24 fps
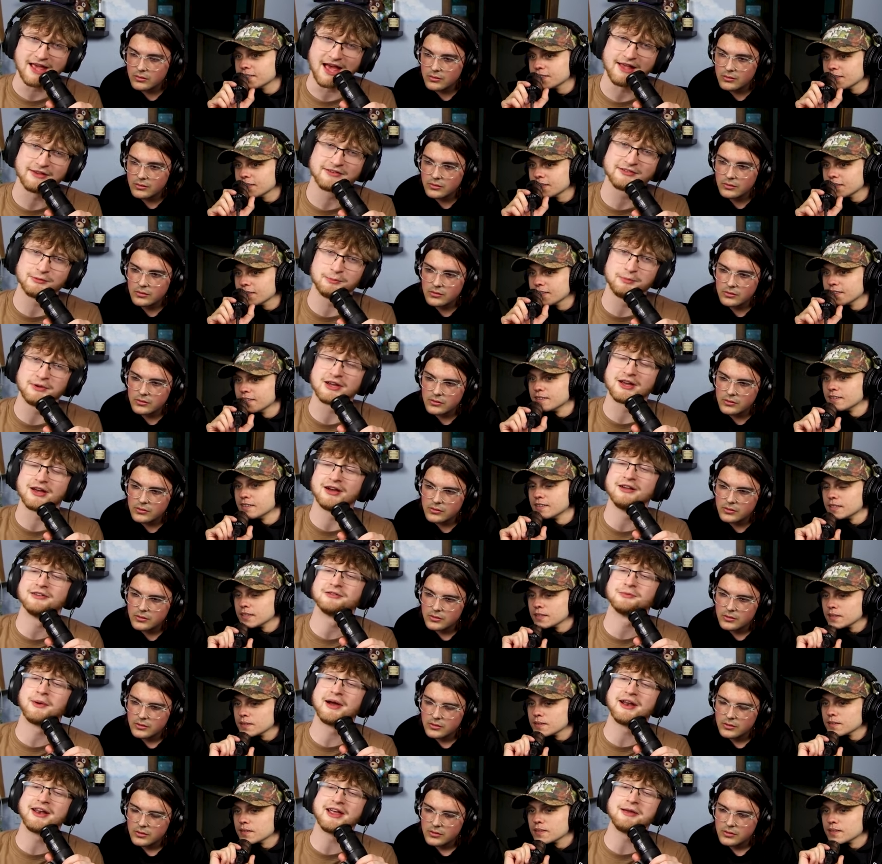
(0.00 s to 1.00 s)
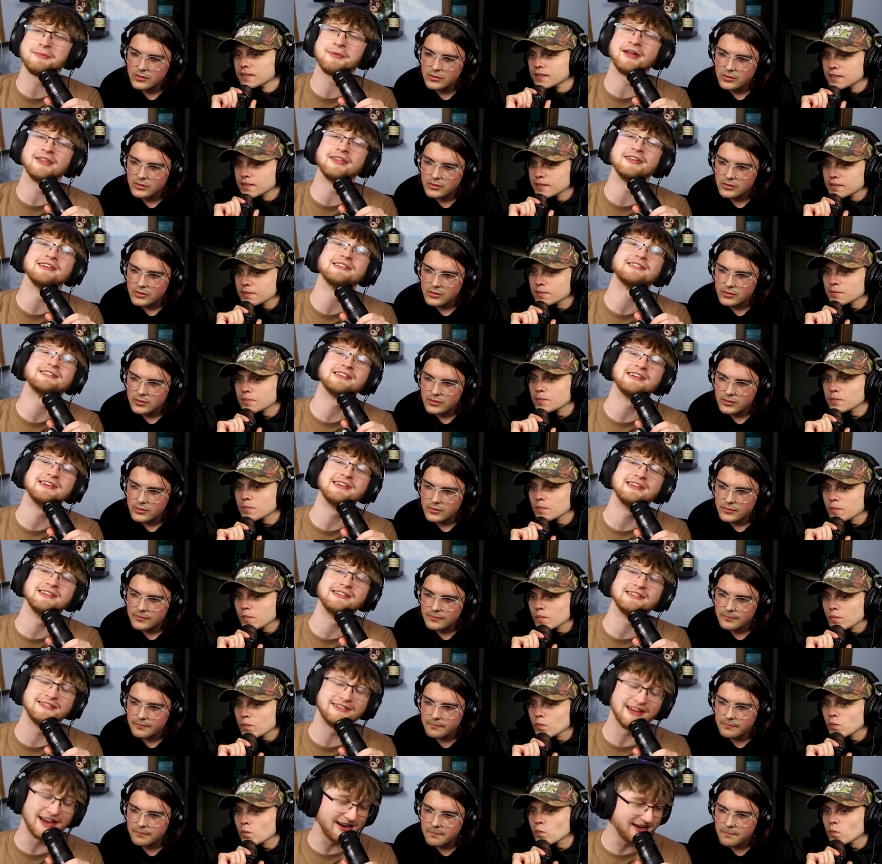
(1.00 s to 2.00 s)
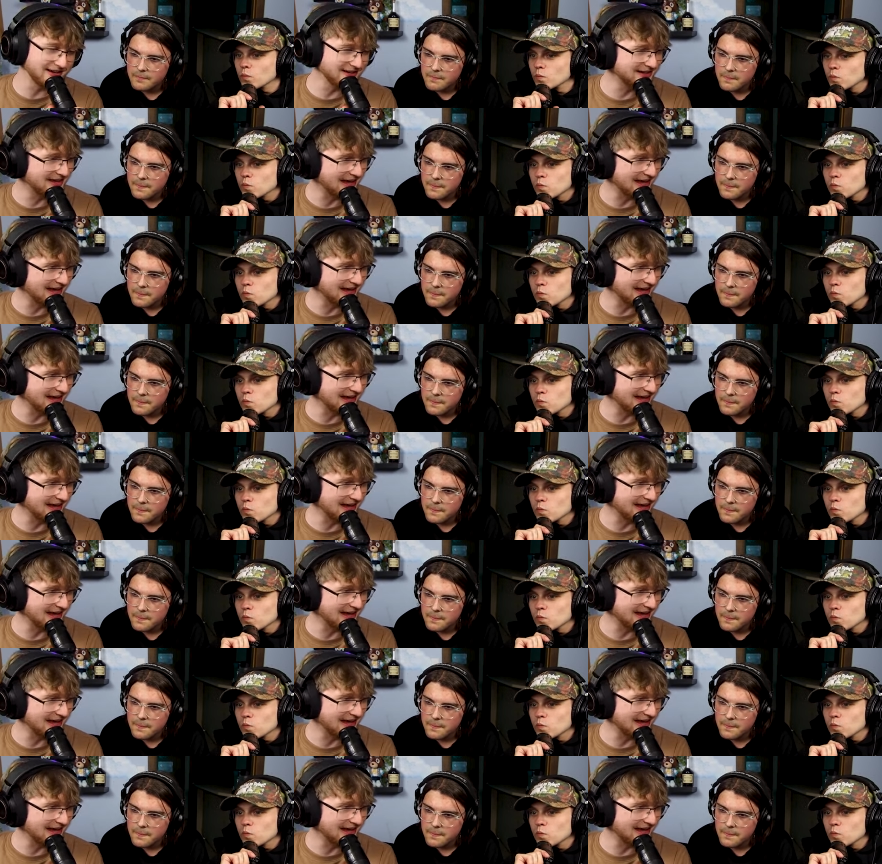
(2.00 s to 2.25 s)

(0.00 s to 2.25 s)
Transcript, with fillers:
Speaker 1: Yes, because my name on this is Danny